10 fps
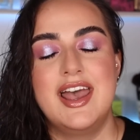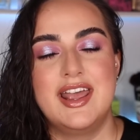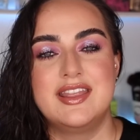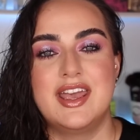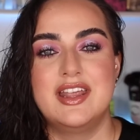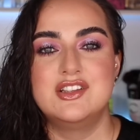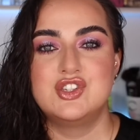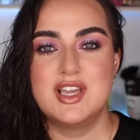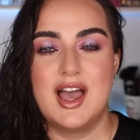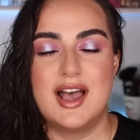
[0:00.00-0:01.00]
and then
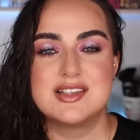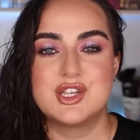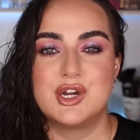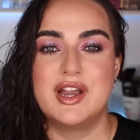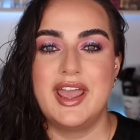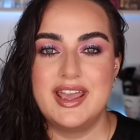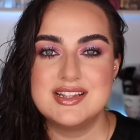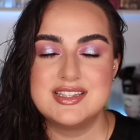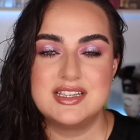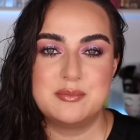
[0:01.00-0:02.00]
she has her
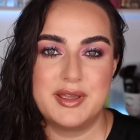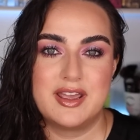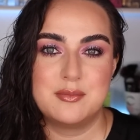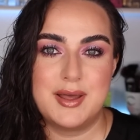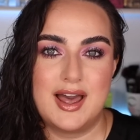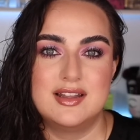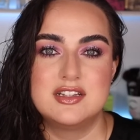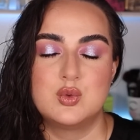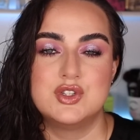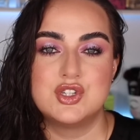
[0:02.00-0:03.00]
18 pan
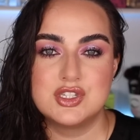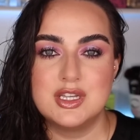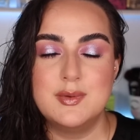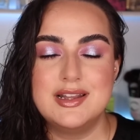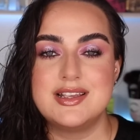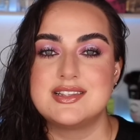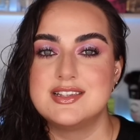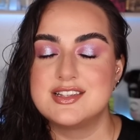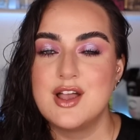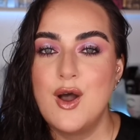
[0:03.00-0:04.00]
palettes, which she
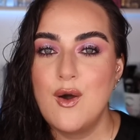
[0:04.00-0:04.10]
releases